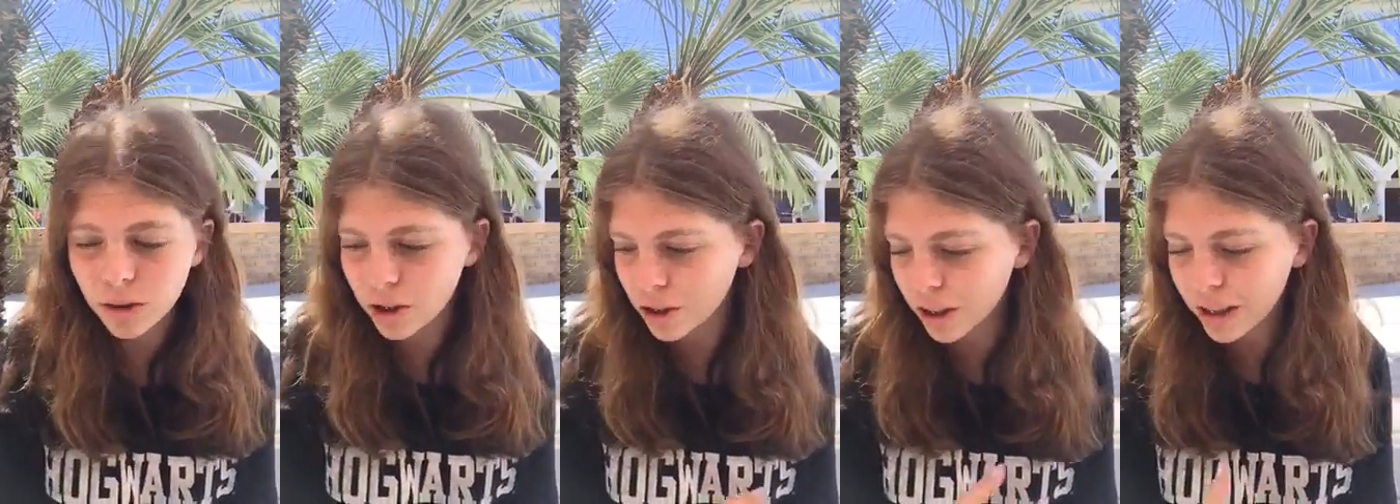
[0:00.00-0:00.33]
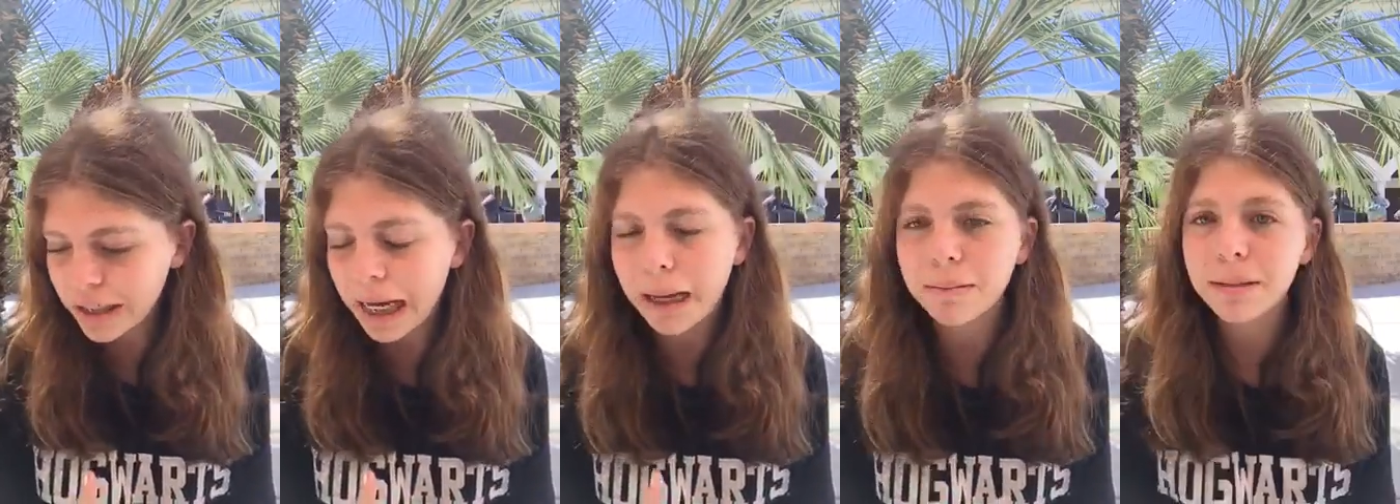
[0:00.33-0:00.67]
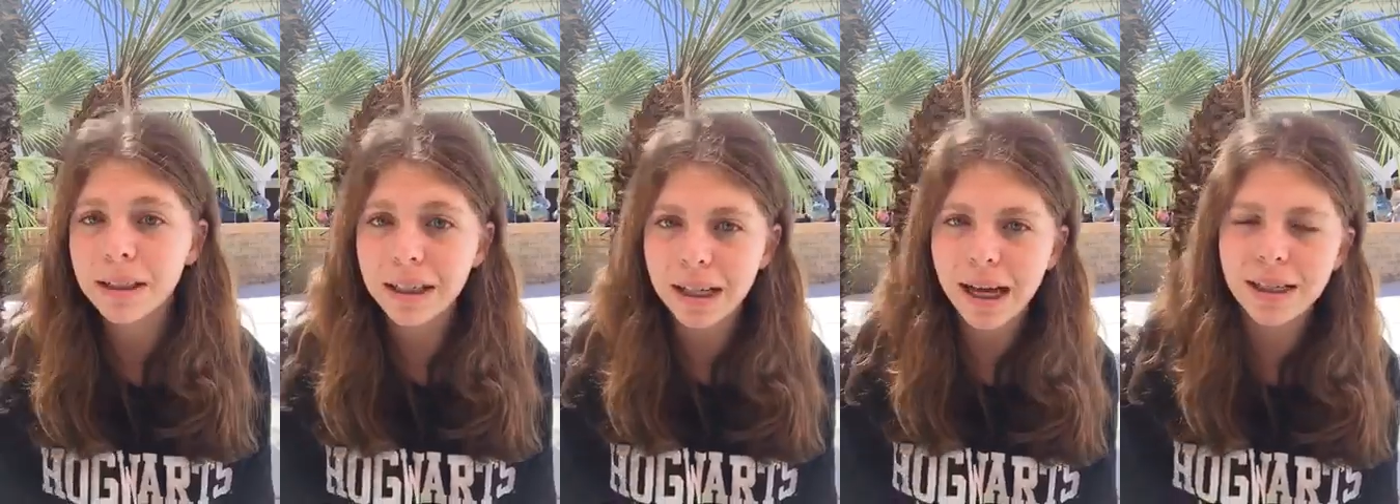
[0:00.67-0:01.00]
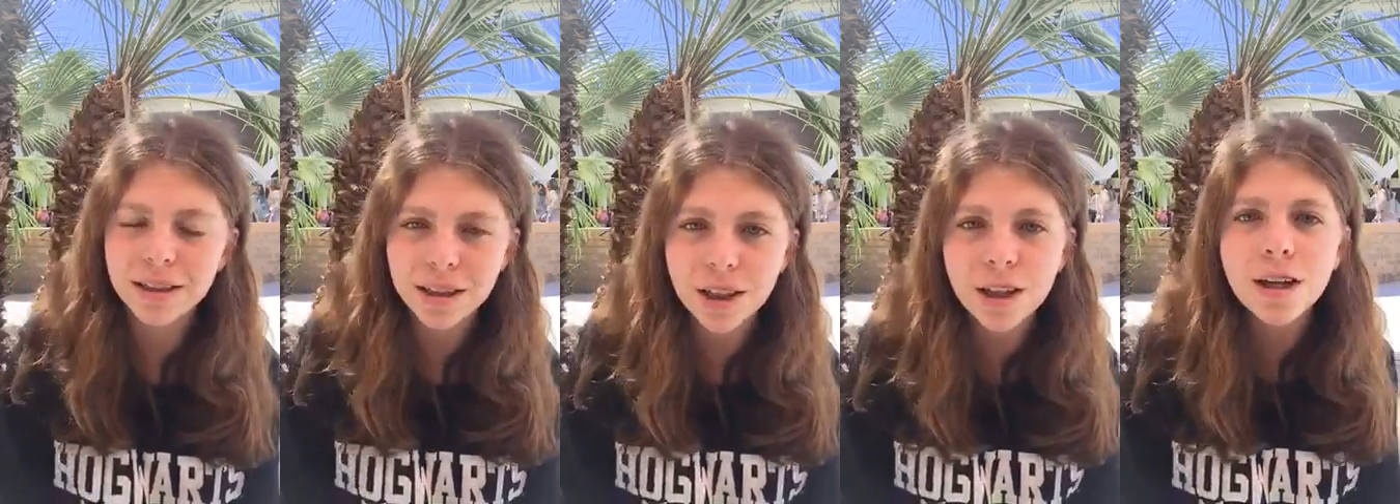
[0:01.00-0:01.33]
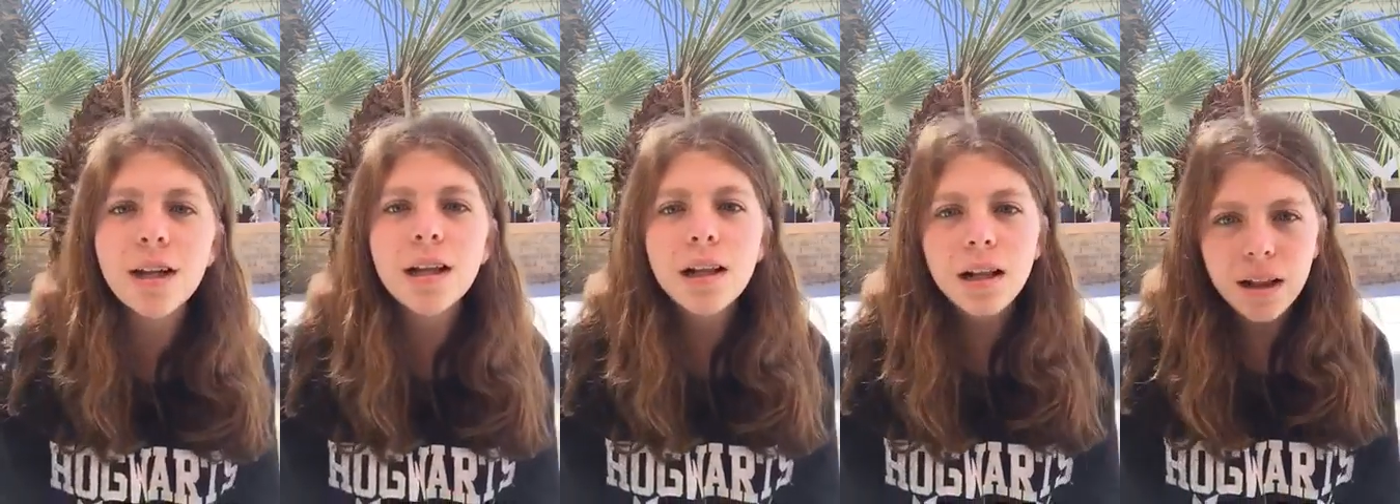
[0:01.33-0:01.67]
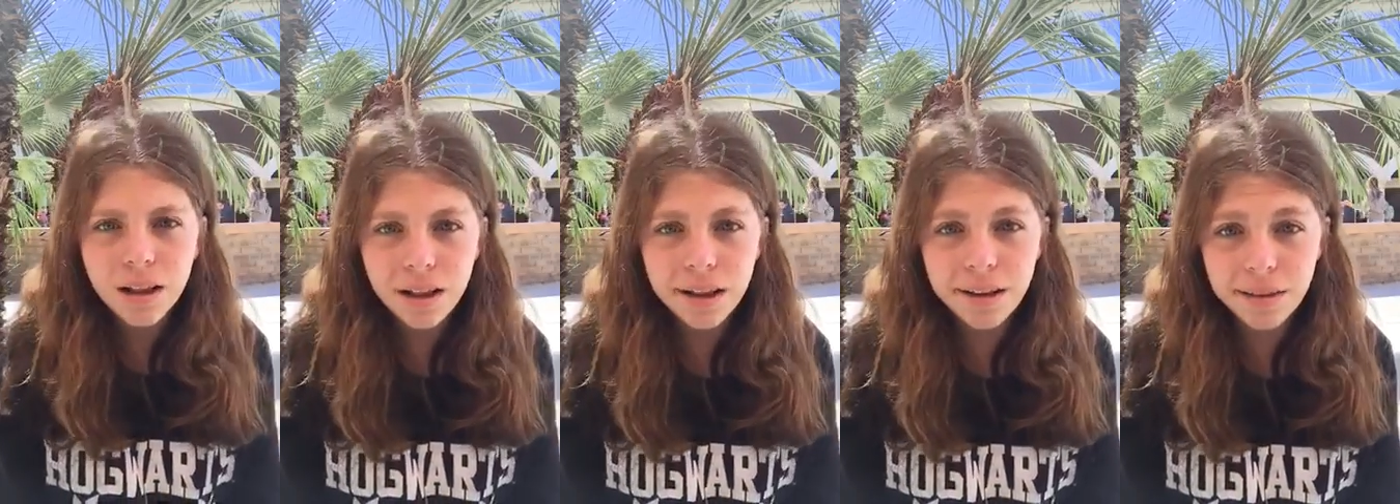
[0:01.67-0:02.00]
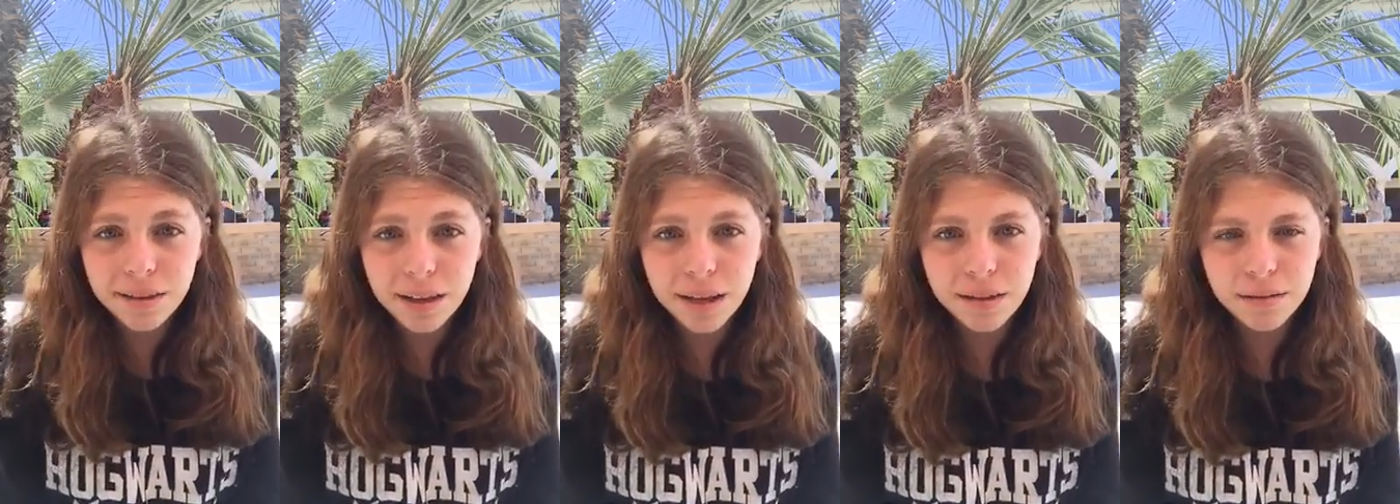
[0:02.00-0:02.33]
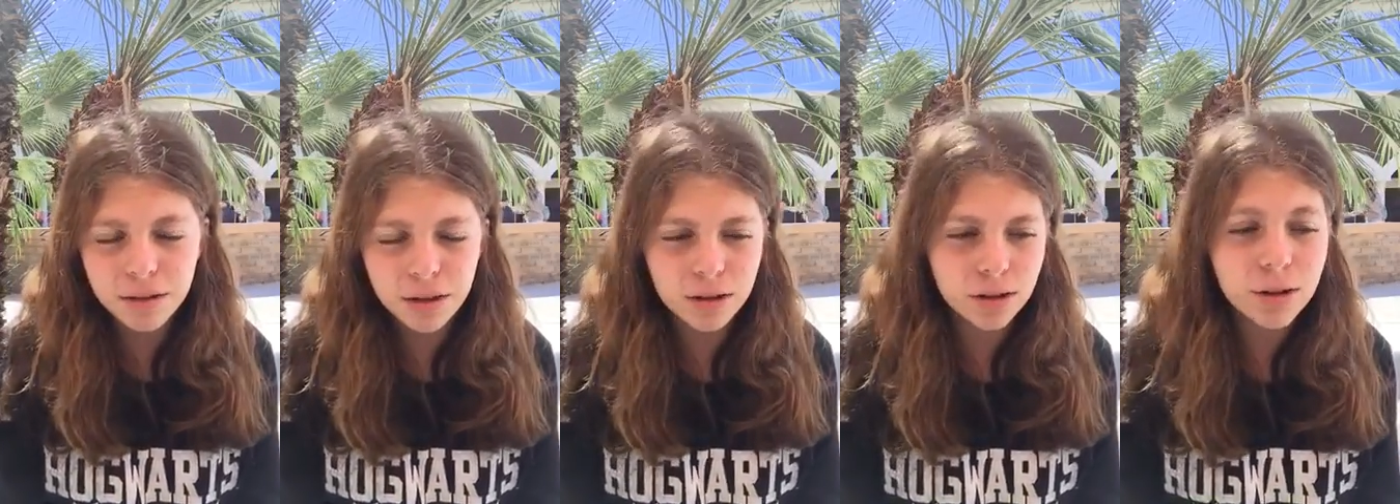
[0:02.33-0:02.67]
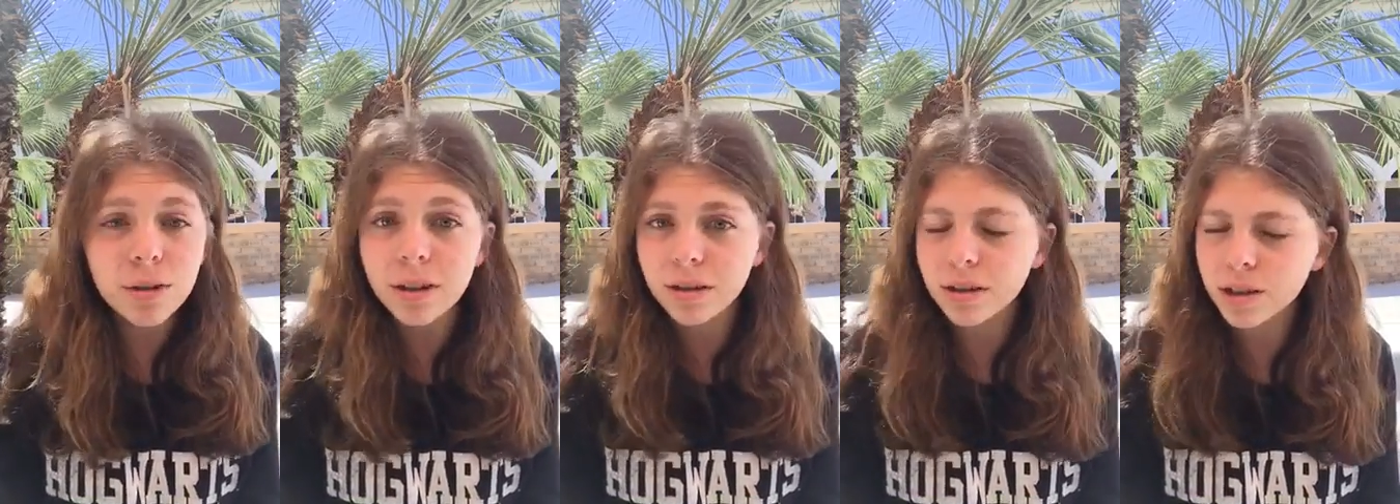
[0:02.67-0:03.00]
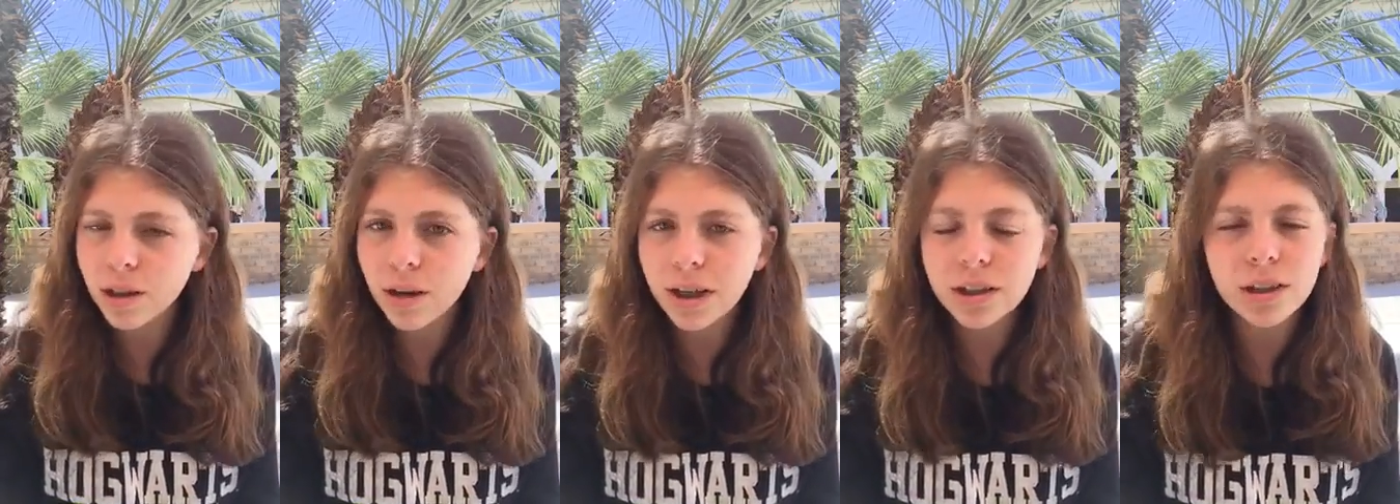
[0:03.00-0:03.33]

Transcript: which they adapted it last year, or two years ago,